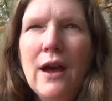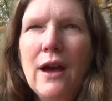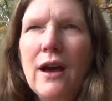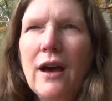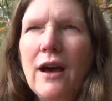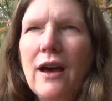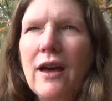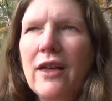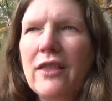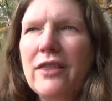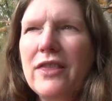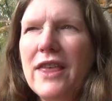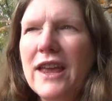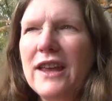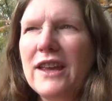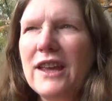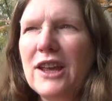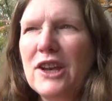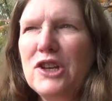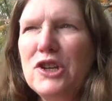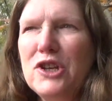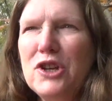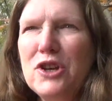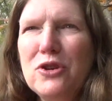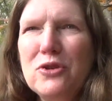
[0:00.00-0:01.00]
They
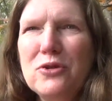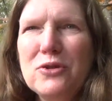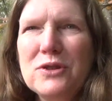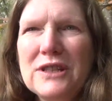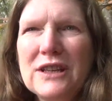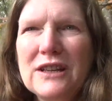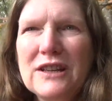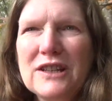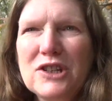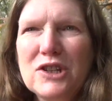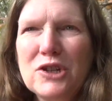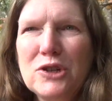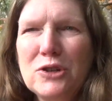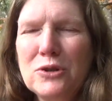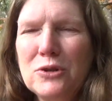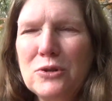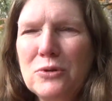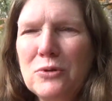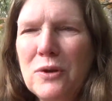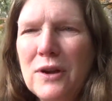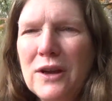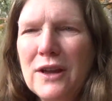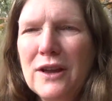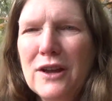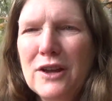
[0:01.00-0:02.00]
can use it
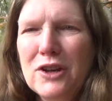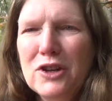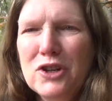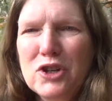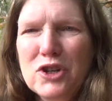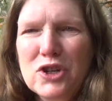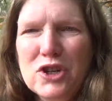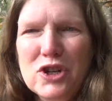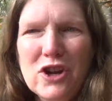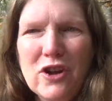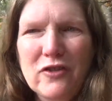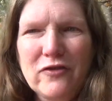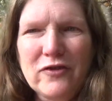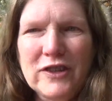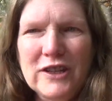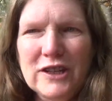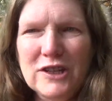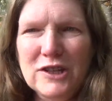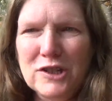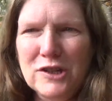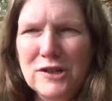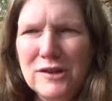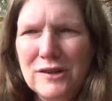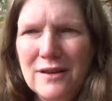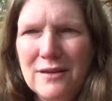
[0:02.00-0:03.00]
to shift
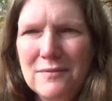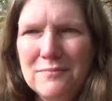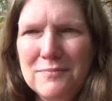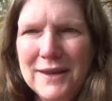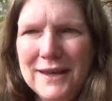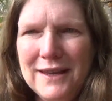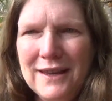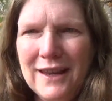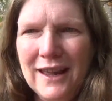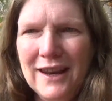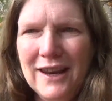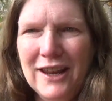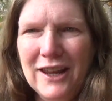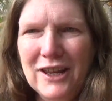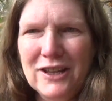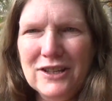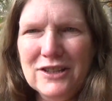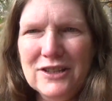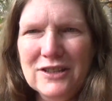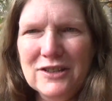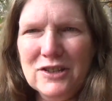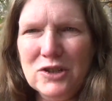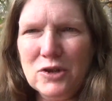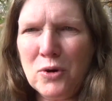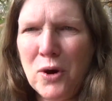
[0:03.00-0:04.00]
into new
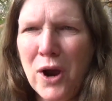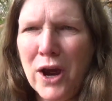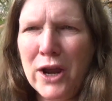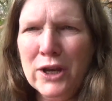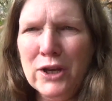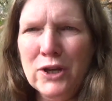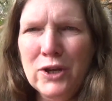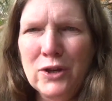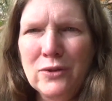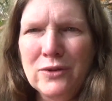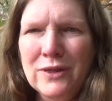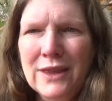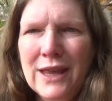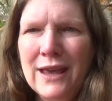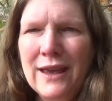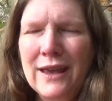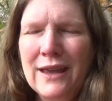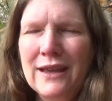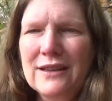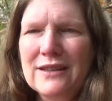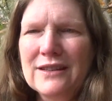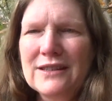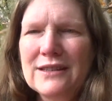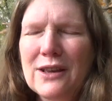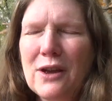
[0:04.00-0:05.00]
beginnings and try new
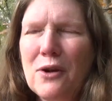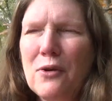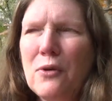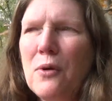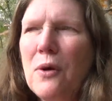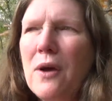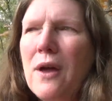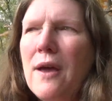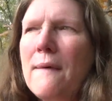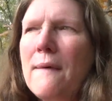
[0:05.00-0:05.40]
things. So